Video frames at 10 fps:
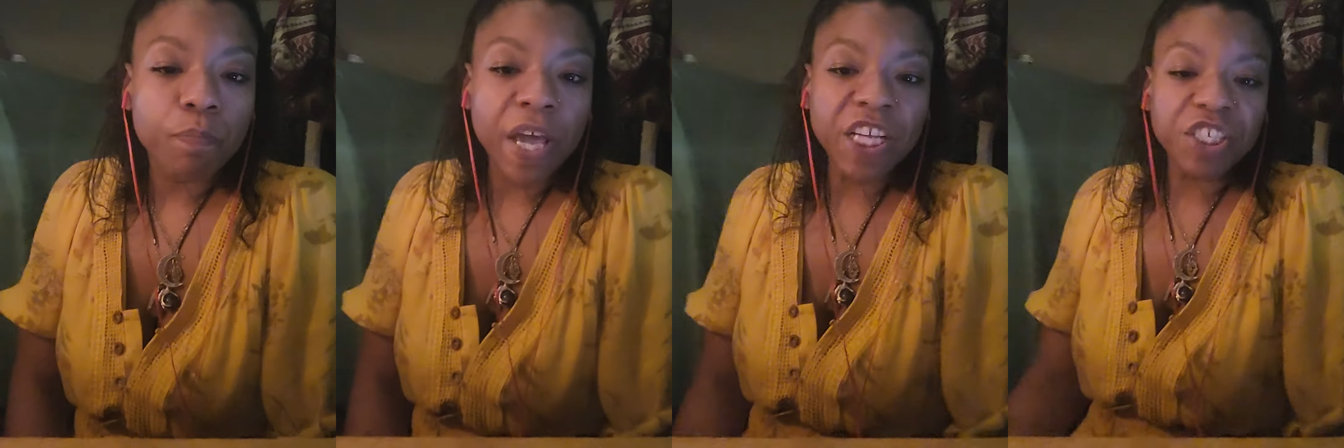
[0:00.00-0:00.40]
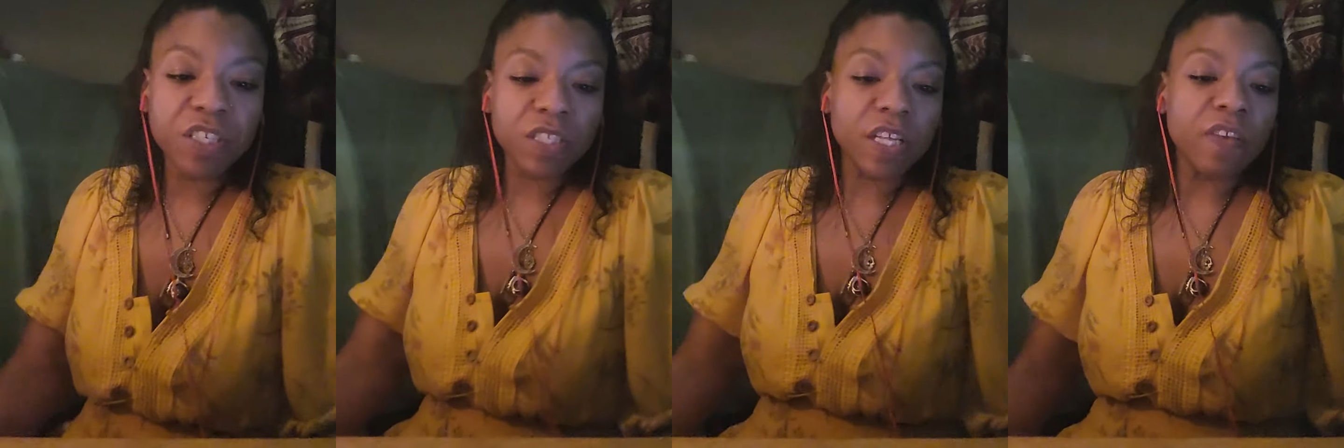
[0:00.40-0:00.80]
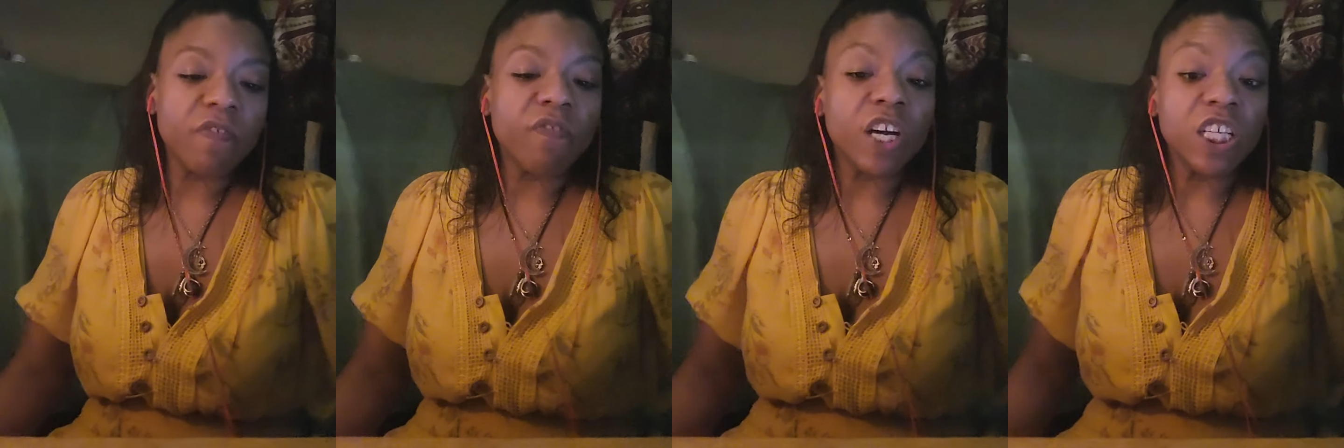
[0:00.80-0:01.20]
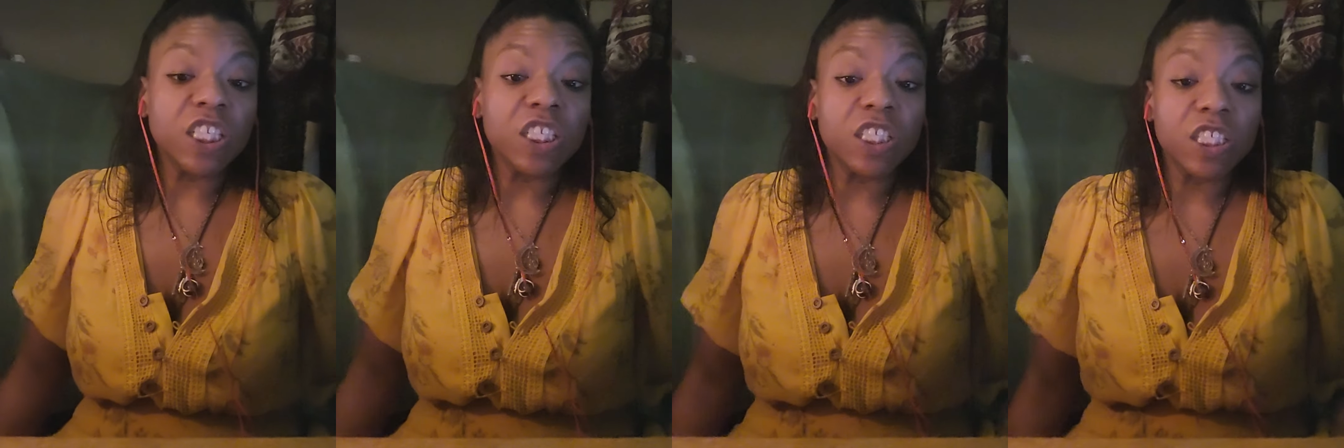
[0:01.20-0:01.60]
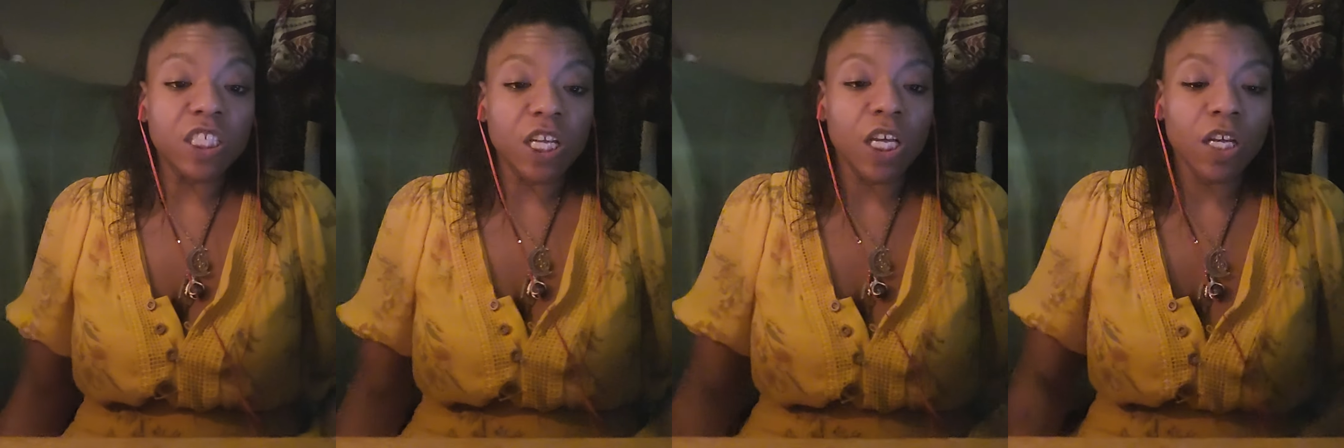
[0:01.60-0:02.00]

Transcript: patience and funds